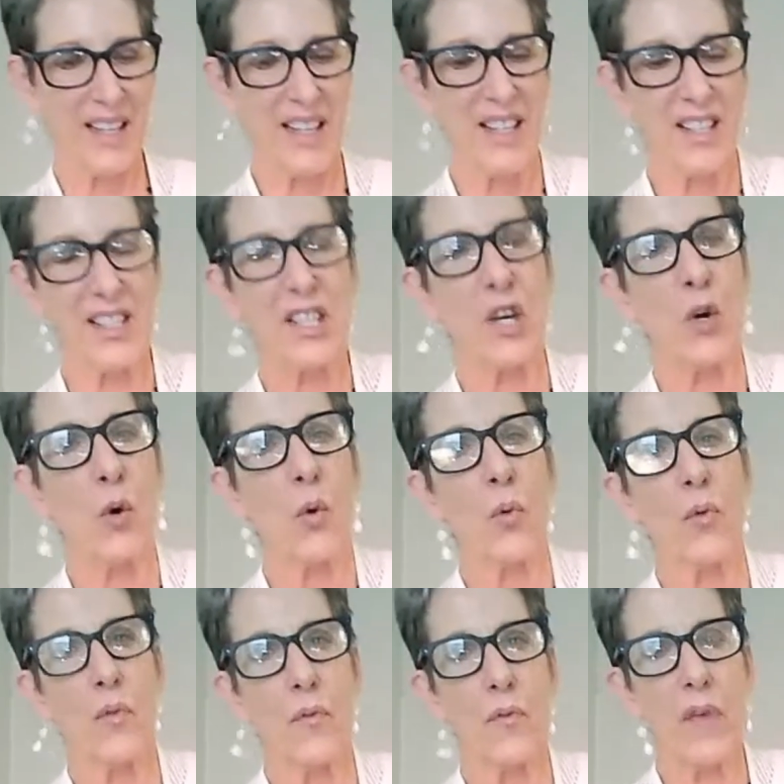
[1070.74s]

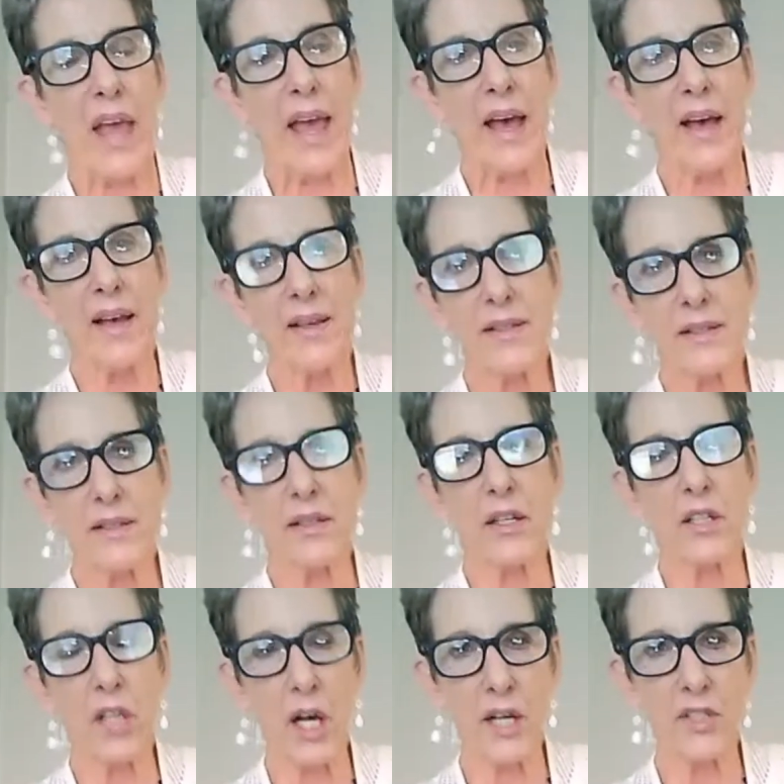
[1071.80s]
So as a
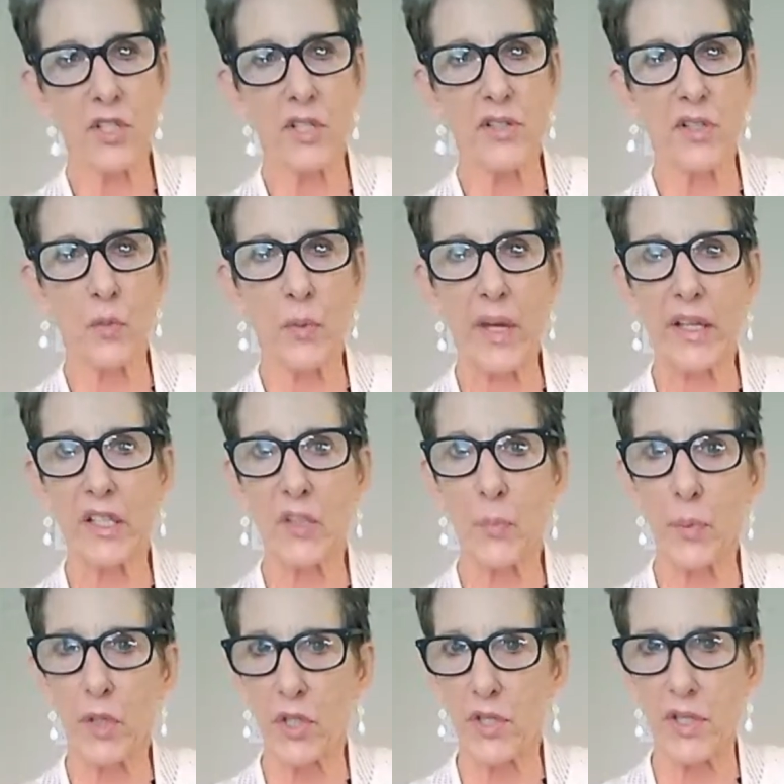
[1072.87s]
conscious awakened
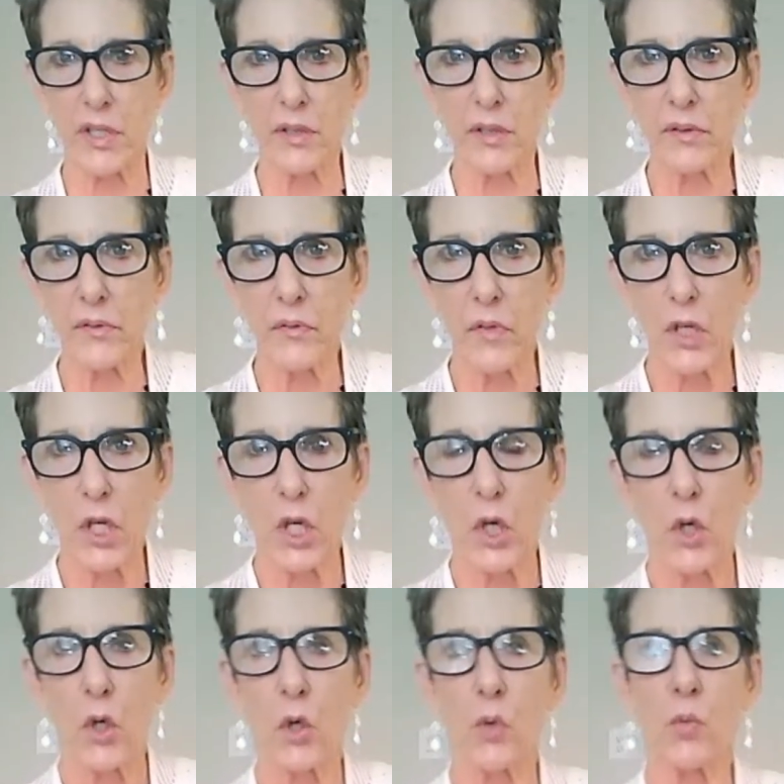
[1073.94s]
person
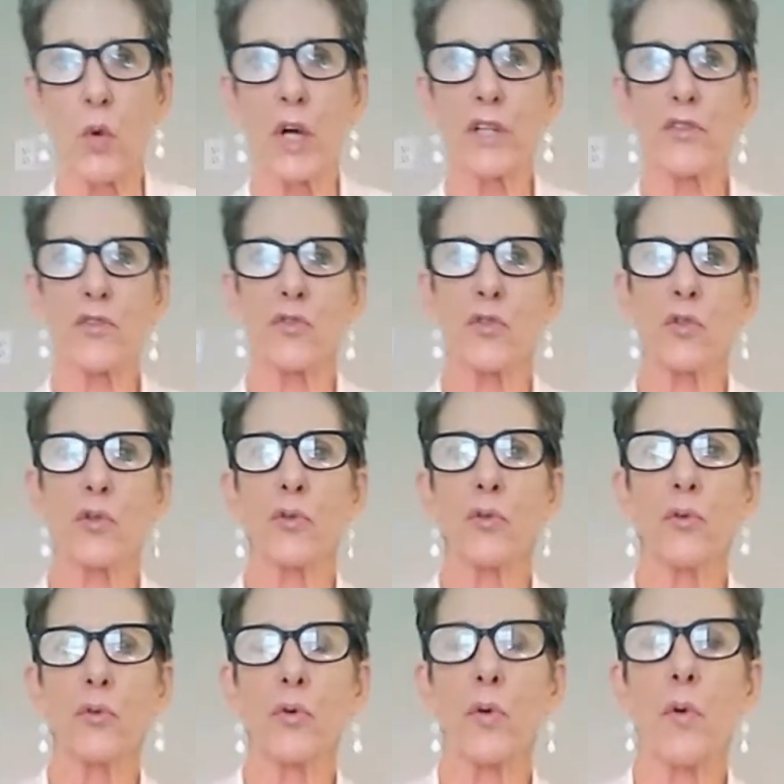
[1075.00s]
who wants
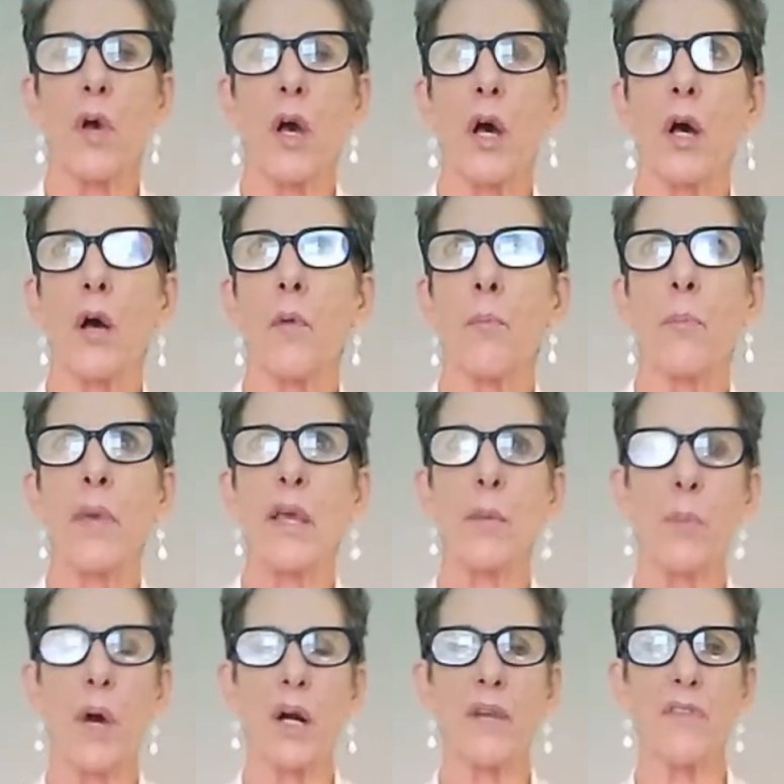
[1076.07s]
to be a
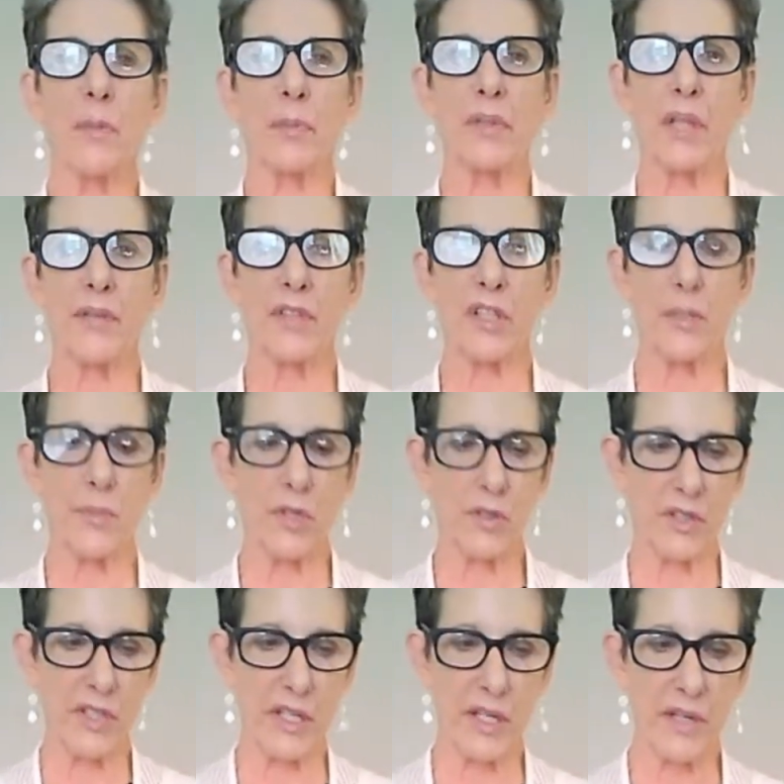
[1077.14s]
part of the beloved
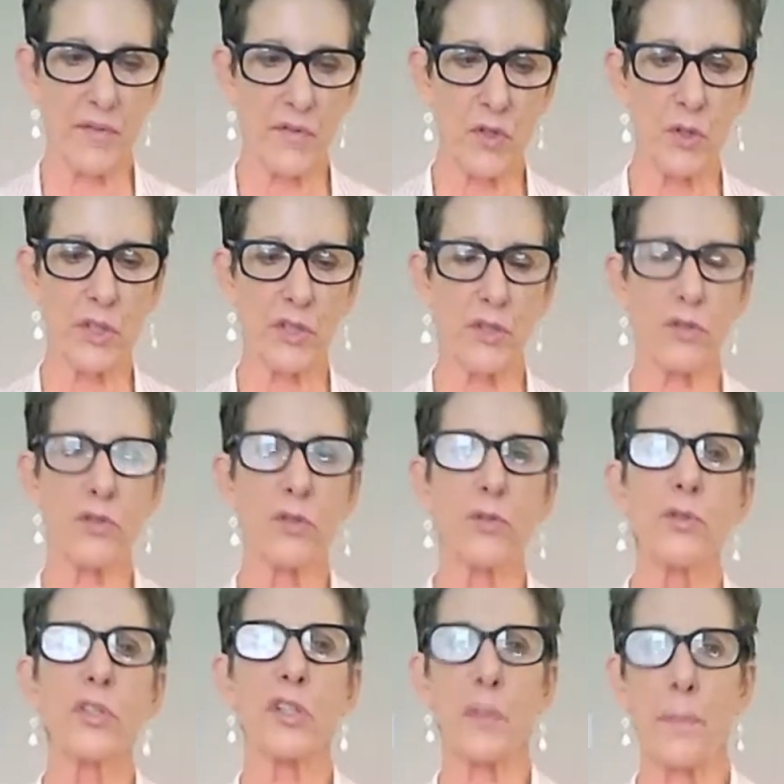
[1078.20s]
community, you get to do
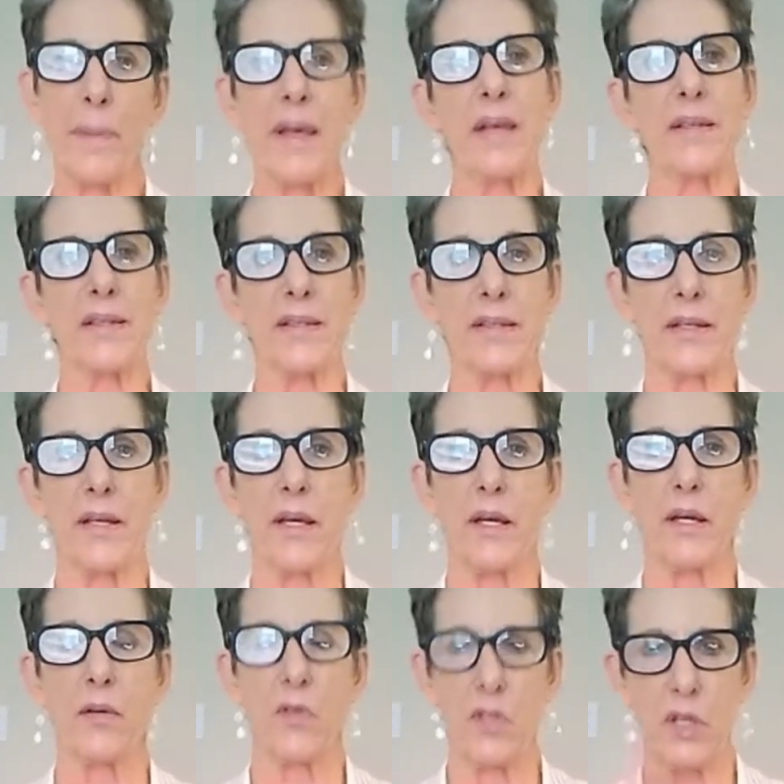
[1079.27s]
your best.
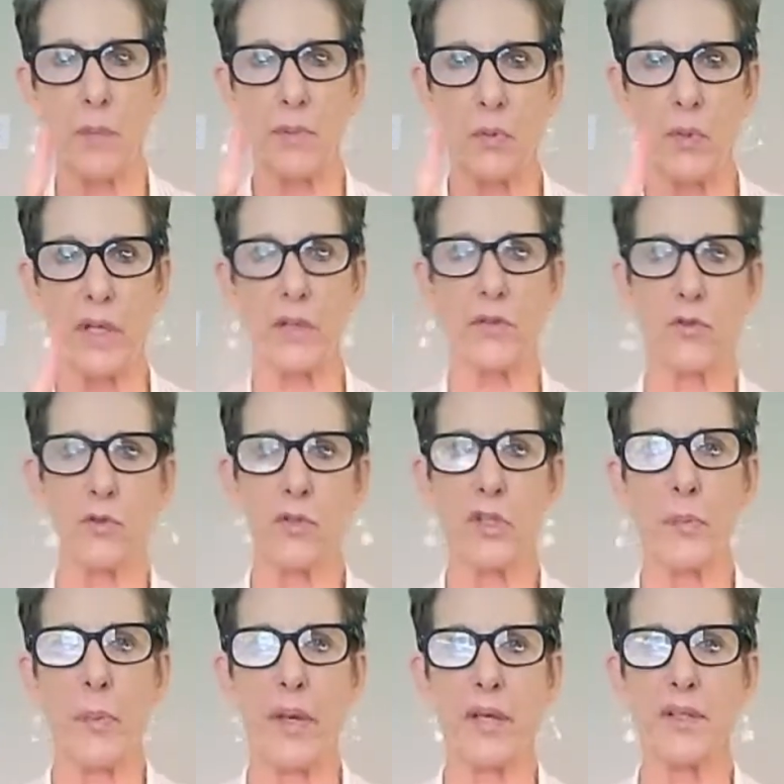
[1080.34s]
Number one, do
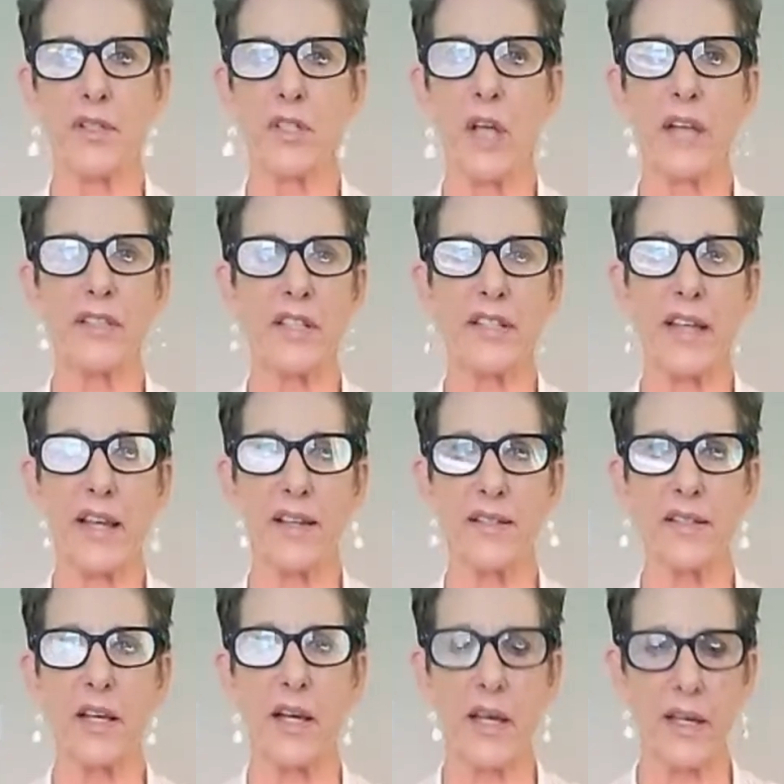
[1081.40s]
your best not to take
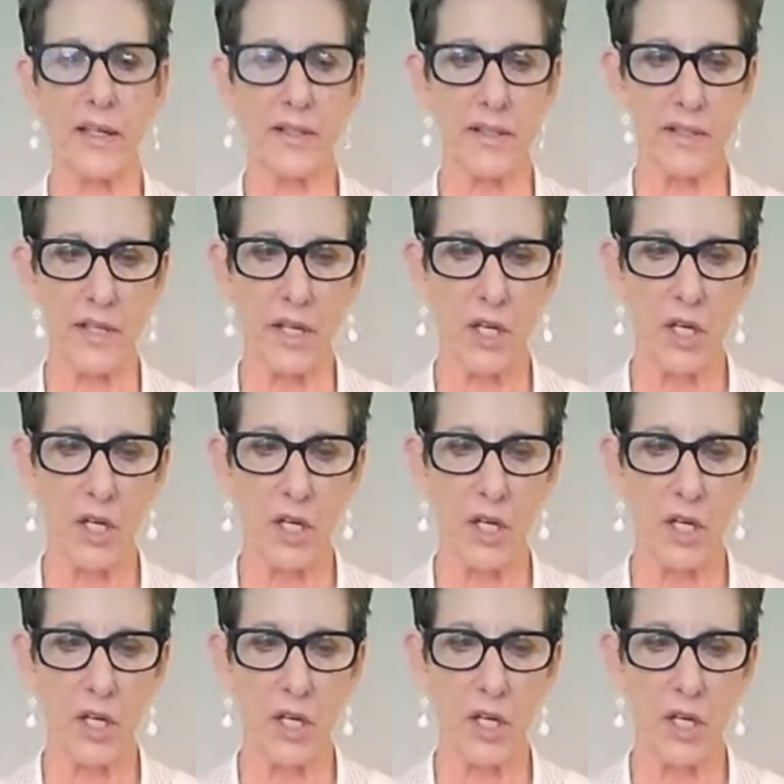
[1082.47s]
sides,